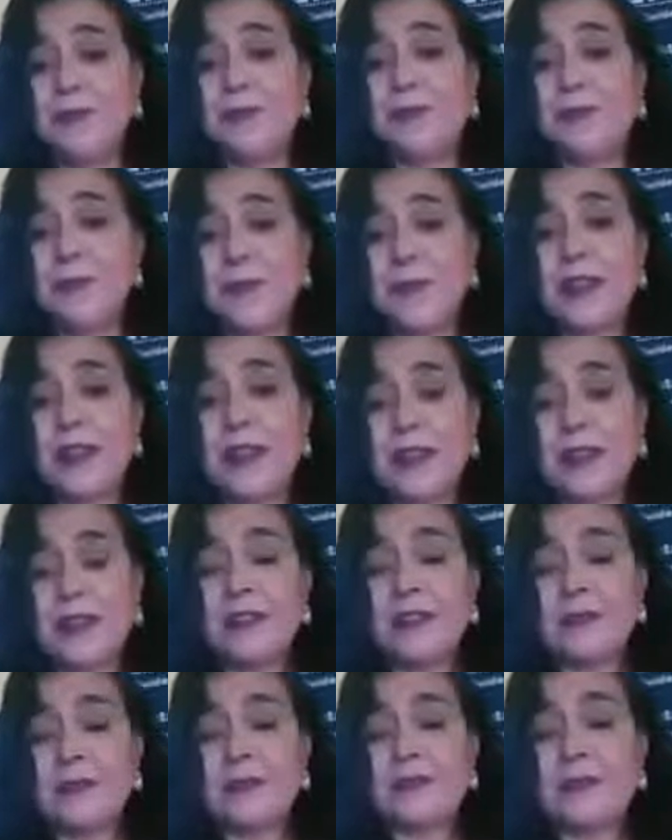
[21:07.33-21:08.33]
Very, very
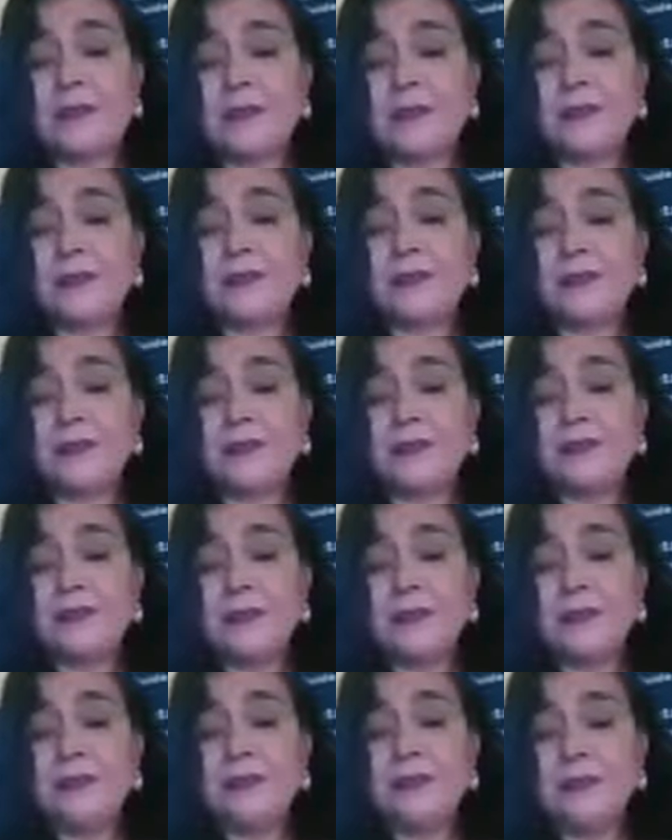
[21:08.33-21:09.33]
good points. And I
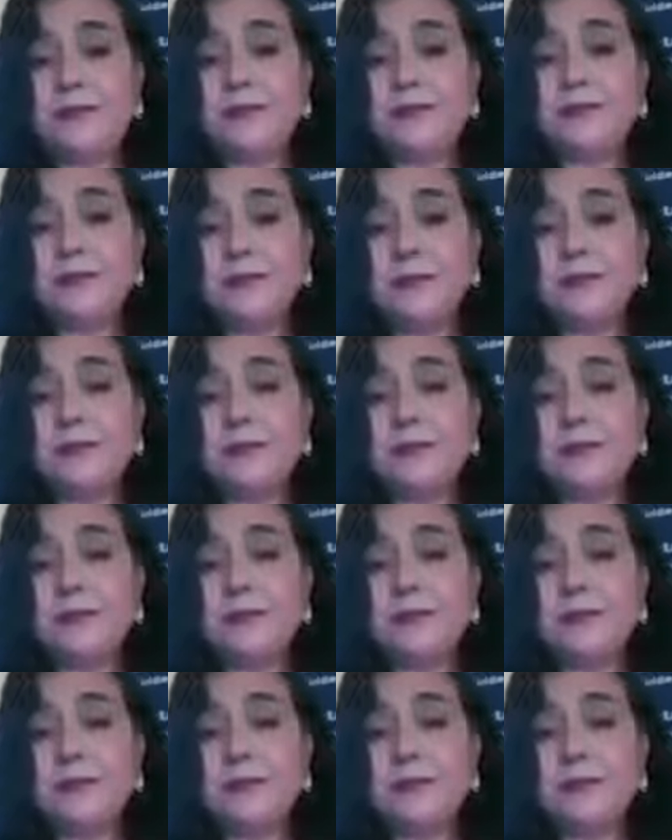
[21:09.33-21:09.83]
know that